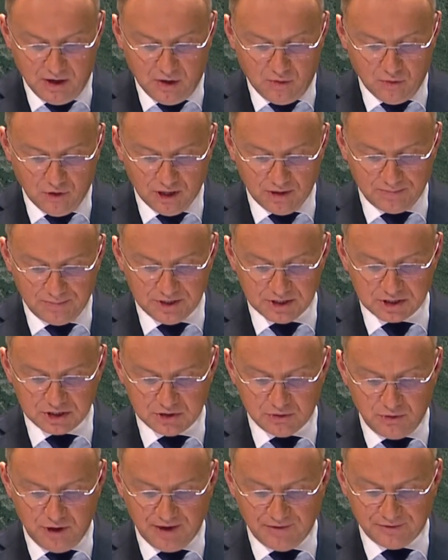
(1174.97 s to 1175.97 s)
will be
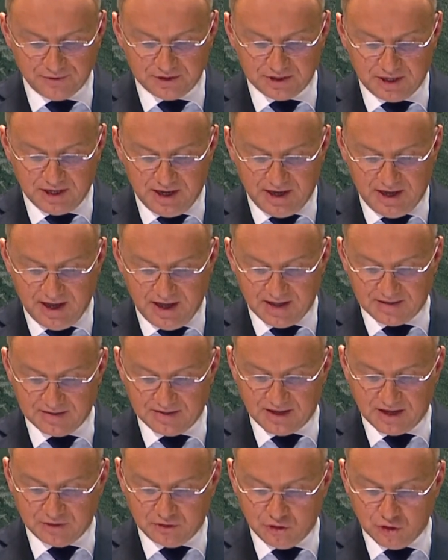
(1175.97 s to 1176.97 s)
swift, and
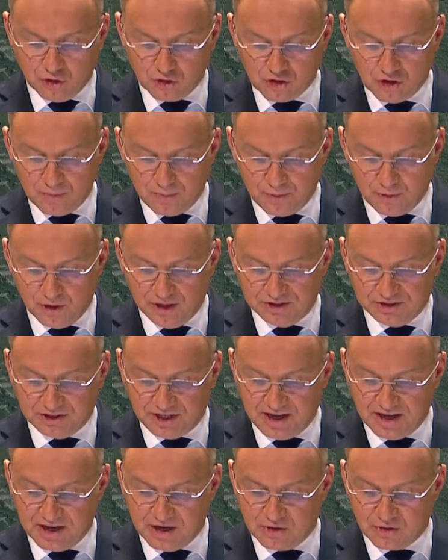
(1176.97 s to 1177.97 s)
that Europe will
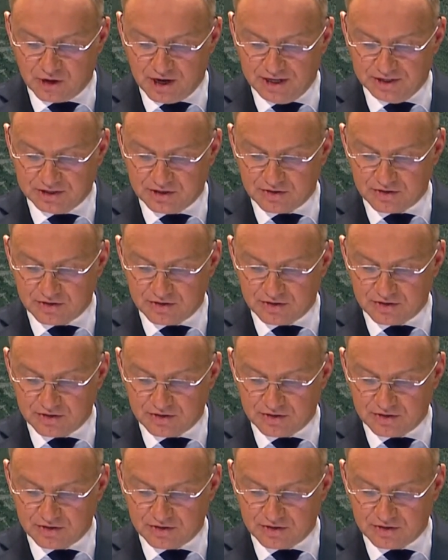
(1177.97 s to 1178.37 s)
take greater